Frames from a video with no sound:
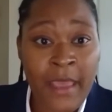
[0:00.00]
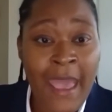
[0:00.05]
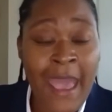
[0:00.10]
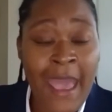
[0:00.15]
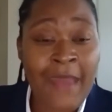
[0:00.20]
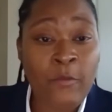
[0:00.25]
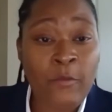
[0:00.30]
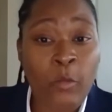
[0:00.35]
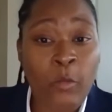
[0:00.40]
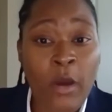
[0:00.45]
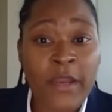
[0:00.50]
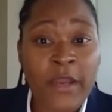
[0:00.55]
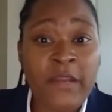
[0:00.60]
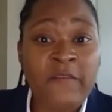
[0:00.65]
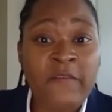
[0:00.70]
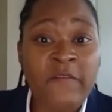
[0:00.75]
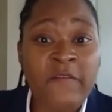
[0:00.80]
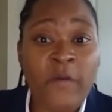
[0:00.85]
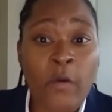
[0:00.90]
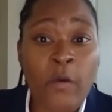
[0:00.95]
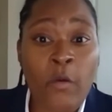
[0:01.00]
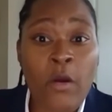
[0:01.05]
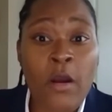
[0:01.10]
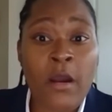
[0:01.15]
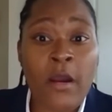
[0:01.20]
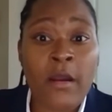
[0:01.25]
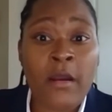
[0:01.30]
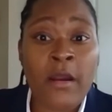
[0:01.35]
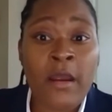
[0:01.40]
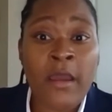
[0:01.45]
And 1 in
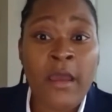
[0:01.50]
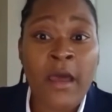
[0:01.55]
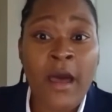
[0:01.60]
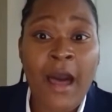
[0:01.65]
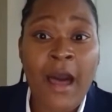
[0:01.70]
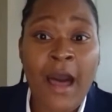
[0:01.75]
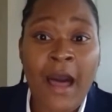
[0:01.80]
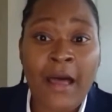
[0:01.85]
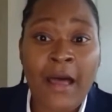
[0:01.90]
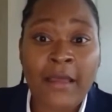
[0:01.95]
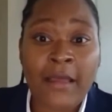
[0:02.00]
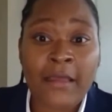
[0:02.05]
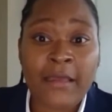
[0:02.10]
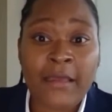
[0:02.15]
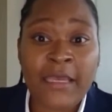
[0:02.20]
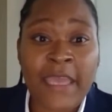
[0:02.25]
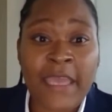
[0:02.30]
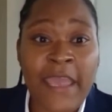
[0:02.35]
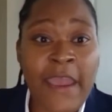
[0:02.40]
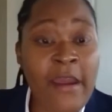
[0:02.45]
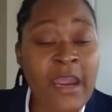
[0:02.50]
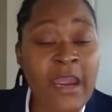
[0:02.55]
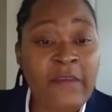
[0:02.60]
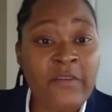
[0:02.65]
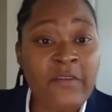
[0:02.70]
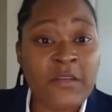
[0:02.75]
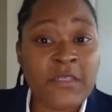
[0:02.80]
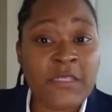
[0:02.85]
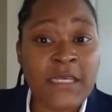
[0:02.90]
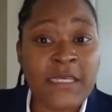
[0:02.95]
4
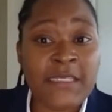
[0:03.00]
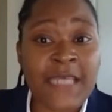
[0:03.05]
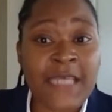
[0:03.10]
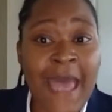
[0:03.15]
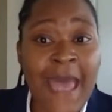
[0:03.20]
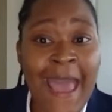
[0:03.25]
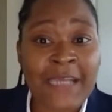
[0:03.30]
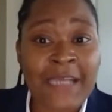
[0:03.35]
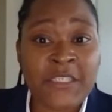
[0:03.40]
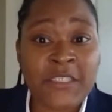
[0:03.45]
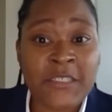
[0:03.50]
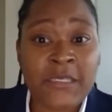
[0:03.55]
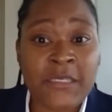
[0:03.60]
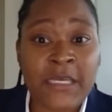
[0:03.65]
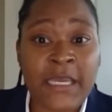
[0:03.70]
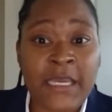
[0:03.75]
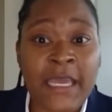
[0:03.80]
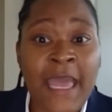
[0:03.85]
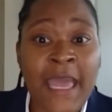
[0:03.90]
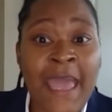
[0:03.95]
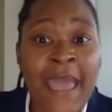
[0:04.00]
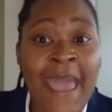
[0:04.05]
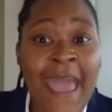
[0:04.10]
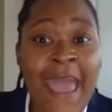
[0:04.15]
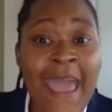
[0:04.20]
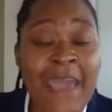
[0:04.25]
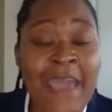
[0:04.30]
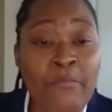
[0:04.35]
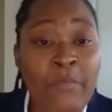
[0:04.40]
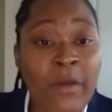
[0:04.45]
caregivers is actually
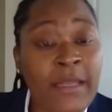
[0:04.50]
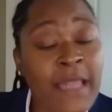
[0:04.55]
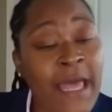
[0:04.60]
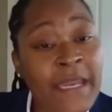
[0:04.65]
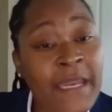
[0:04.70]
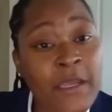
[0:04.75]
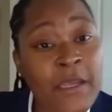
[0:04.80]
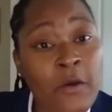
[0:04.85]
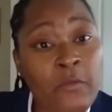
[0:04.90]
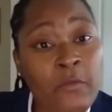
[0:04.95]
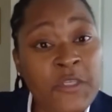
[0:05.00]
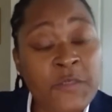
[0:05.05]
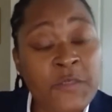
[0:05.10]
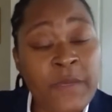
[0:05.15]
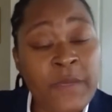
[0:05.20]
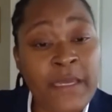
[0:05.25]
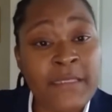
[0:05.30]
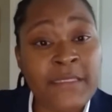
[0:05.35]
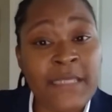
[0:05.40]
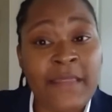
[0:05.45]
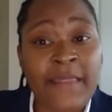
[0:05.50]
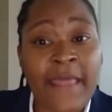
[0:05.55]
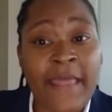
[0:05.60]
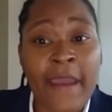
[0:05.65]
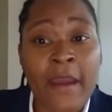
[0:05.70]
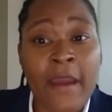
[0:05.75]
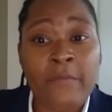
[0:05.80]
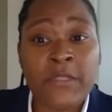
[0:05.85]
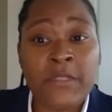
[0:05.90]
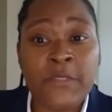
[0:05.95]
a millennial, which means that
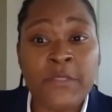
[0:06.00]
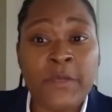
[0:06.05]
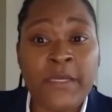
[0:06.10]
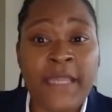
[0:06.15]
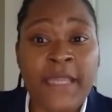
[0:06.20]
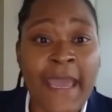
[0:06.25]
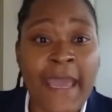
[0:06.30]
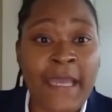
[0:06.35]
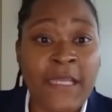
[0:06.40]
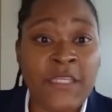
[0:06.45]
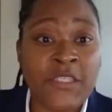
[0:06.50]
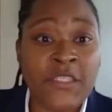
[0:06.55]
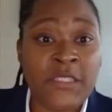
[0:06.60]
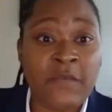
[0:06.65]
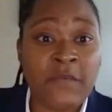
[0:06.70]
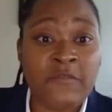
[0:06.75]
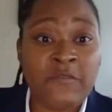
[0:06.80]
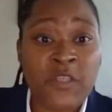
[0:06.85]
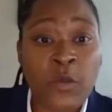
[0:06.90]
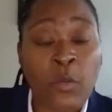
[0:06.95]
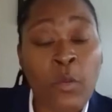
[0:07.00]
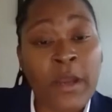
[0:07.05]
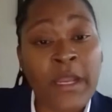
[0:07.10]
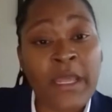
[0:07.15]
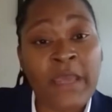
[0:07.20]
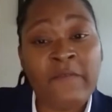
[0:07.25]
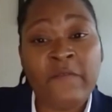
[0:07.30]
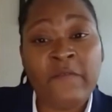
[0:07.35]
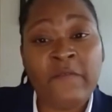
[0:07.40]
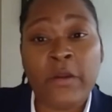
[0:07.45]
they are between the ages of 20
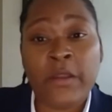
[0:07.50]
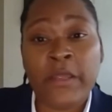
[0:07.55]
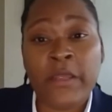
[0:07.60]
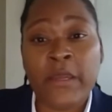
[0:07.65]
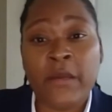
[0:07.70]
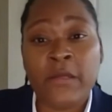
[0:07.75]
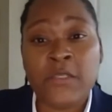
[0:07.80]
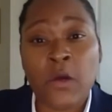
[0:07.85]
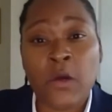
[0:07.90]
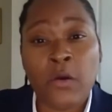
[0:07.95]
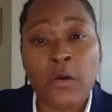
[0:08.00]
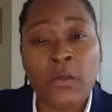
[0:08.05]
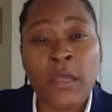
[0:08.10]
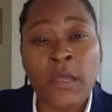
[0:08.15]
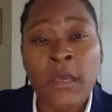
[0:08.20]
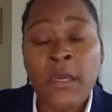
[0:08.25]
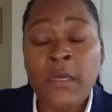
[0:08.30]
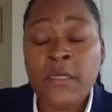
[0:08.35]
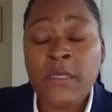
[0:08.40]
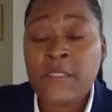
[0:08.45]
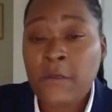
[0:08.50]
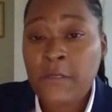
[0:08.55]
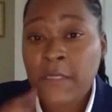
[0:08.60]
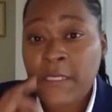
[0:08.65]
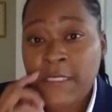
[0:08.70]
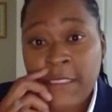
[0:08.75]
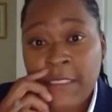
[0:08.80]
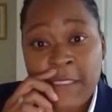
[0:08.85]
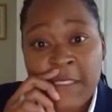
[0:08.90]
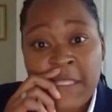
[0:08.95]
and 40 years old. So
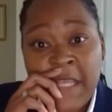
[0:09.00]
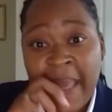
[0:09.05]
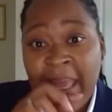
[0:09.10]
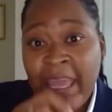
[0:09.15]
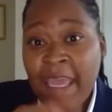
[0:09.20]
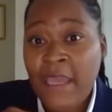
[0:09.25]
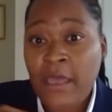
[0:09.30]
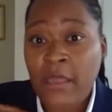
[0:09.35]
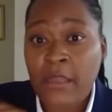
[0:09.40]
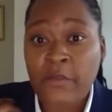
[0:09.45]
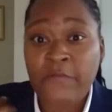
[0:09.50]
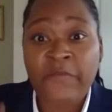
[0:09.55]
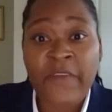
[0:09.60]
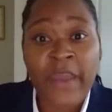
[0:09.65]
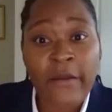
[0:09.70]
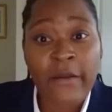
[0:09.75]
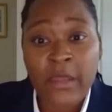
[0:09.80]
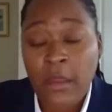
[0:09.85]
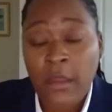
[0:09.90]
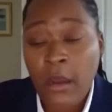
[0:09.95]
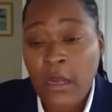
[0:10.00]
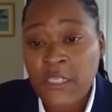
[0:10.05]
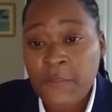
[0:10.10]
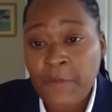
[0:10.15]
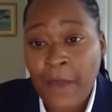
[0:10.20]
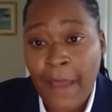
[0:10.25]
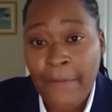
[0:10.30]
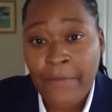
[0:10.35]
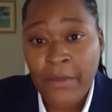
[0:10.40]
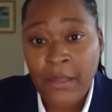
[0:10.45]
this is a very large
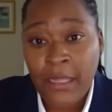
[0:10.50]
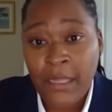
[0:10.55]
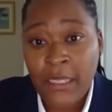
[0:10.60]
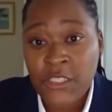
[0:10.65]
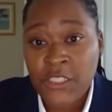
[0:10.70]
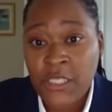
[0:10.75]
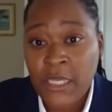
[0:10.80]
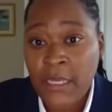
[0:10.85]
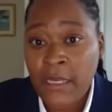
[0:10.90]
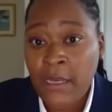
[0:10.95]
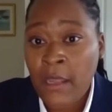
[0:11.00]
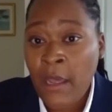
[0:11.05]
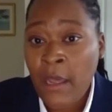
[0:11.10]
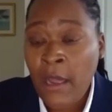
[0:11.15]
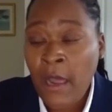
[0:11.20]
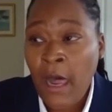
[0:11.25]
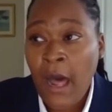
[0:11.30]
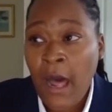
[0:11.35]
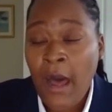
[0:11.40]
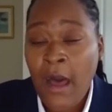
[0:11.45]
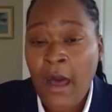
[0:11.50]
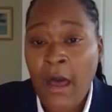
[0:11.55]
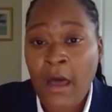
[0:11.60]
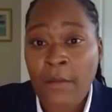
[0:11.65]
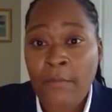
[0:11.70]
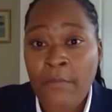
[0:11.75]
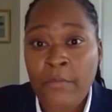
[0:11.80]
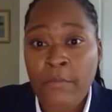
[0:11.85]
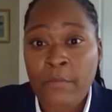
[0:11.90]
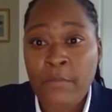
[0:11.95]
population.
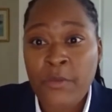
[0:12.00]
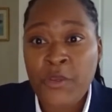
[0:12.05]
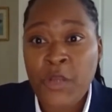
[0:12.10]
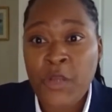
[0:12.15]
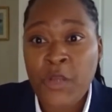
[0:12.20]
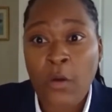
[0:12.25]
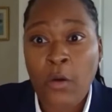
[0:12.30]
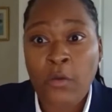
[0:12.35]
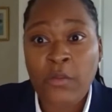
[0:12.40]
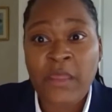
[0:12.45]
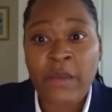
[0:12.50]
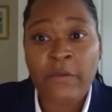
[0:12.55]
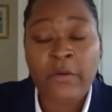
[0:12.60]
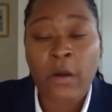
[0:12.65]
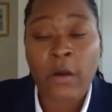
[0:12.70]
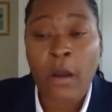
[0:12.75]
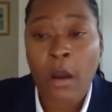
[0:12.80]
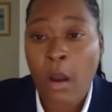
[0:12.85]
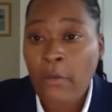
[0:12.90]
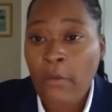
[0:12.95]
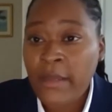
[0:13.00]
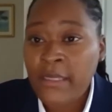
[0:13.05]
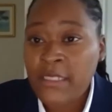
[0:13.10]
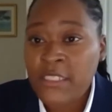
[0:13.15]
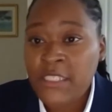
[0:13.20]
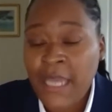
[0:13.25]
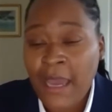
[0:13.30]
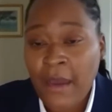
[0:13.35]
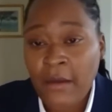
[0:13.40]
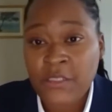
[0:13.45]
You know, there were always
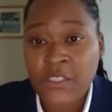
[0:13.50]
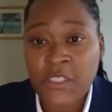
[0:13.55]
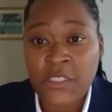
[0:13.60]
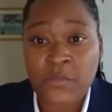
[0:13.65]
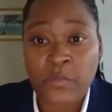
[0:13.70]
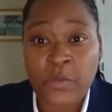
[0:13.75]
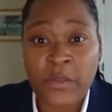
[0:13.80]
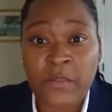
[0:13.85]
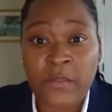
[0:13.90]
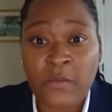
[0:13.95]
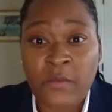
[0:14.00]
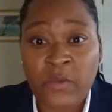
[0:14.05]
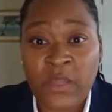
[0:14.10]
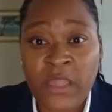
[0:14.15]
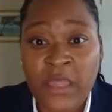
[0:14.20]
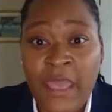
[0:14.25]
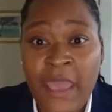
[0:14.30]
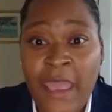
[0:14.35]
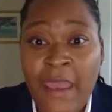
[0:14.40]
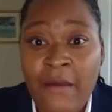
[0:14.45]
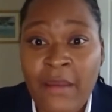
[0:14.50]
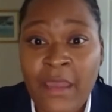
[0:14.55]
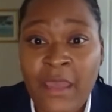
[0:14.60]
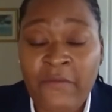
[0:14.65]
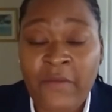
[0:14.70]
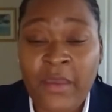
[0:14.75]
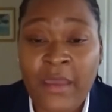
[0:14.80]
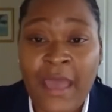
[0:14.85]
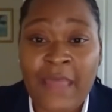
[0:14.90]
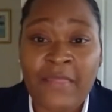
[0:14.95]
challenges with
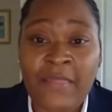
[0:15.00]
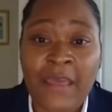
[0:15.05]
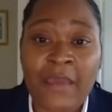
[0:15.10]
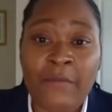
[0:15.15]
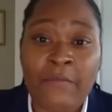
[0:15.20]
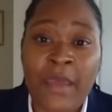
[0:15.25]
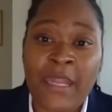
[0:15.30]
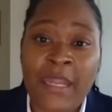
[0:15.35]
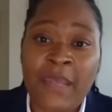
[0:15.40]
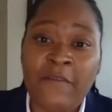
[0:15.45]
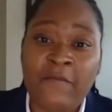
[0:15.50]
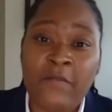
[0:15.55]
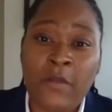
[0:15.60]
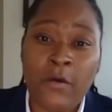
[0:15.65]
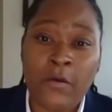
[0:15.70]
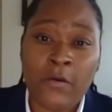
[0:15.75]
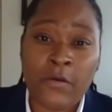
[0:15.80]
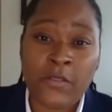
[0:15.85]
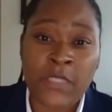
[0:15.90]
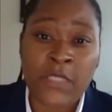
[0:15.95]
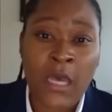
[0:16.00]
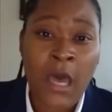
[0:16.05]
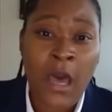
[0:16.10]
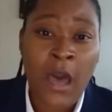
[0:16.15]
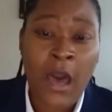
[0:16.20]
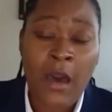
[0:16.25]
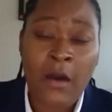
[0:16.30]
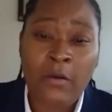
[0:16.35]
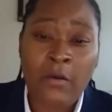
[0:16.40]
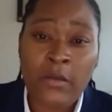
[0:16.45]
caregiving. I think many of those,
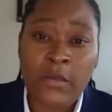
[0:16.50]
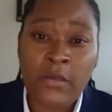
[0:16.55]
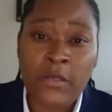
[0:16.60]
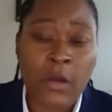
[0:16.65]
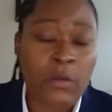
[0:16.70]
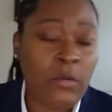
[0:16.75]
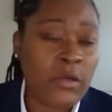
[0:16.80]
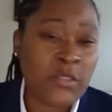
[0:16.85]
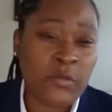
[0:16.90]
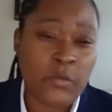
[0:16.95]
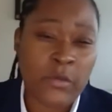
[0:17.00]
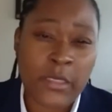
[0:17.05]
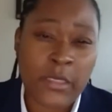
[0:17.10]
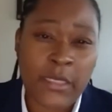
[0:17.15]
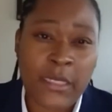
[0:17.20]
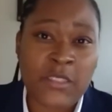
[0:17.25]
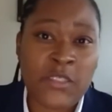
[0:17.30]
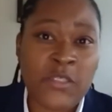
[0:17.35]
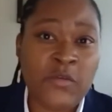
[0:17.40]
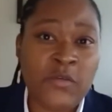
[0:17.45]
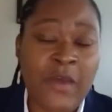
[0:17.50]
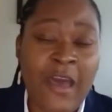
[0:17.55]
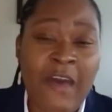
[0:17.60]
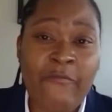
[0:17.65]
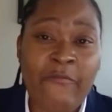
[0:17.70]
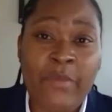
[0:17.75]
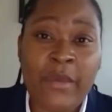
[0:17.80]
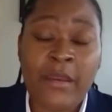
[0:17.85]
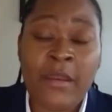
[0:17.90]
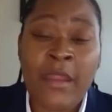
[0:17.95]
you know, which we'll get into,
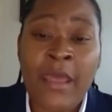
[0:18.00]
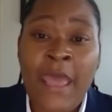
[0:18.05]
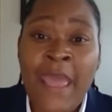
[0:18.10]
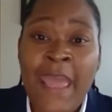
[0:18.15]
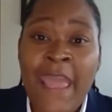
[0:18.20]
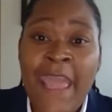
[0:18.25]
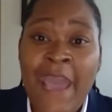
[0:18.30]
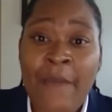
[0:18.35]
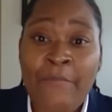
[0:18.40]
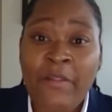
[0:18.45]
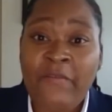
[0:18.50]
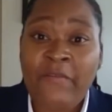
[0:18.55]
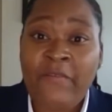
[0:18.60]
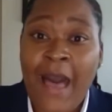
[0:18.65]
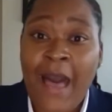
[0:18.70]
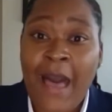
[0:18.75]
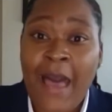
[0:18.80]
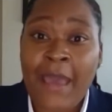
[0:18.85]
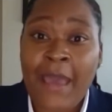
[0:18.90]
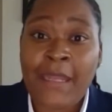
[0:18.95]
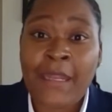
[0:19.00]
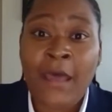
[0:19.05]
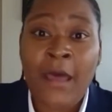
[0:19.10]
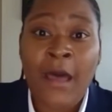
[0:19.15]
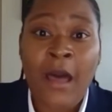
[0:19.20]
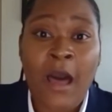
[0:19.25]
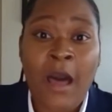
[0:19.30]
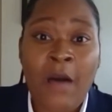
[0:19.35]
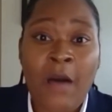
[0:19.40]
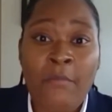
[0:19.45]
have been amplified,
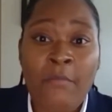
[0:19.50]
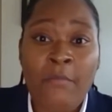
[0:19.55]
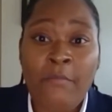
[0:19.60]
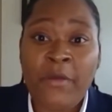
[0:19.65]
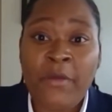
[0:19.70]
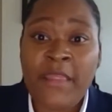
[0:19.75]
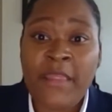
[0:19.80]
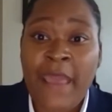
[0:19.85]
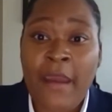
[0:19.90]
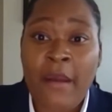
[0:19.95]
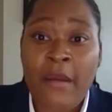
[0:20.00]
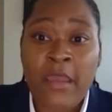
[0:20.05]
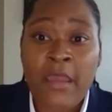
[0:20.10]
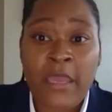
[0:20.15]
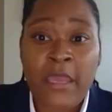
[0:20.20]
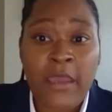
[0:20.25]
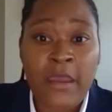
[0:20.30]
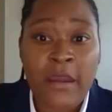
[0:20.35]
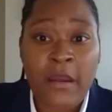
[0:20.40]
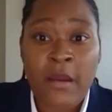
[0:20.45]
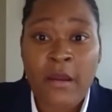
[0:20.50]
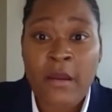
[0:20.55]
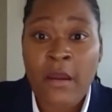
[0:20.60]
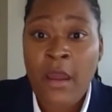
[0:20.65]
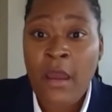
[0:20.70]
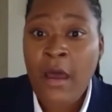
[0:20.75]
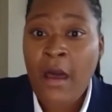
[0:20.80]
but they are here.